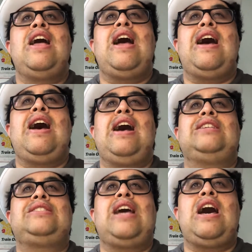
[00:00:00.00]

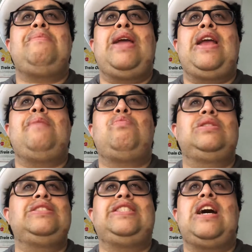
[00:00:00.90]
Starman,
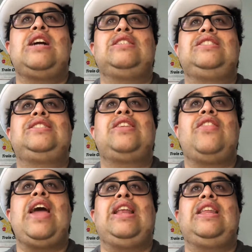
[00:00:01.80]
Prince of Darkness,
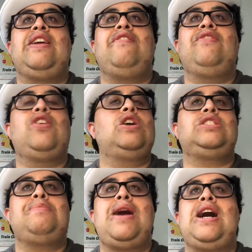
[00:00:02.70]
They Live,
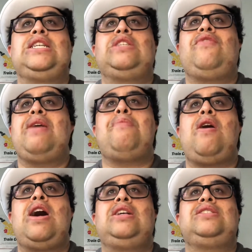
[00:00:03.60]
Ghosts of Mars,
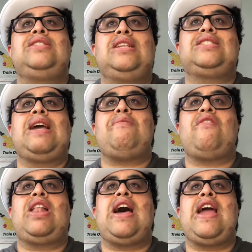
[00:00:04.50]
Vampires, Escape
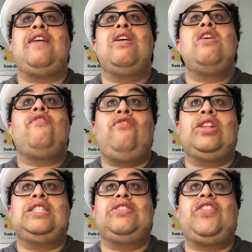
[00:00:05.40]
from L.A.,
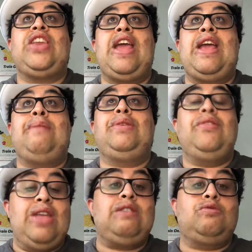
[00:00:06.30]
Village of the
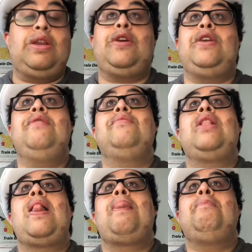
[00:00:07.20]
Damned, that was really good.
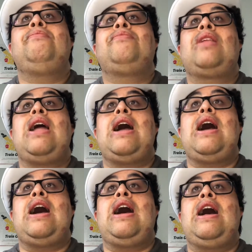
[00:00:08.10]

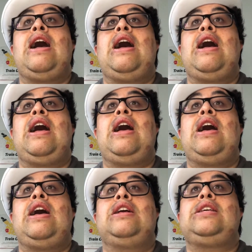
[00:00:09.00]

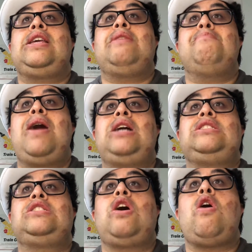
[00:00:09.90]

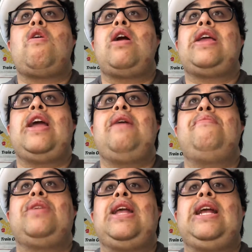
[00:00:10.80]
Masters of Horror,
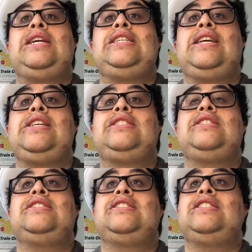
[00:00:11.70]
yep.
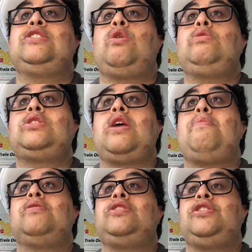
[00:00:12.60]
He is
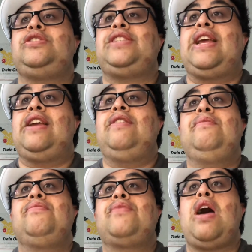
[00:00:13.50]
also
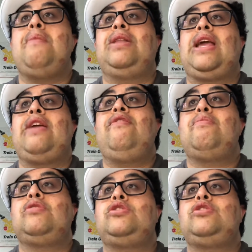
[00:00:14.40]
producing, I believe,